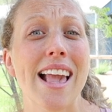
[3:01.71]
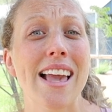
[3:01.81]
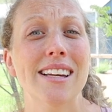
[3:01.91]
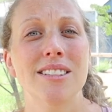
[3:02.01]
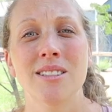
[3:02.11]

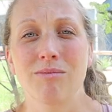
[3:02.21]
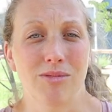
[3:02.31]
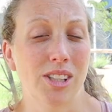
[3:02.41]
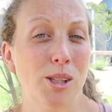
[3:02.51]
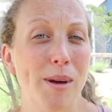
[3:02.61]
and
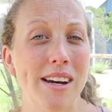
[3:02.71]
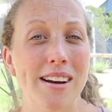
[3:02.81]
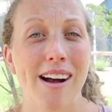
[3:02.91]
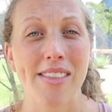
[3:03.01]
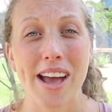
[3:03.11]
just
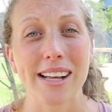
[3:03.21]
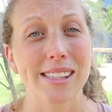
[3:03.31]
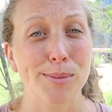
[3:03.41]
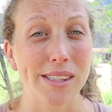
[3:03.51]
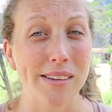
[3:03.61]
dependent on that
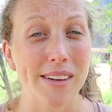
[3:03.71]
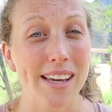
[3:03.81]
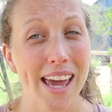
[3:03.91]
specific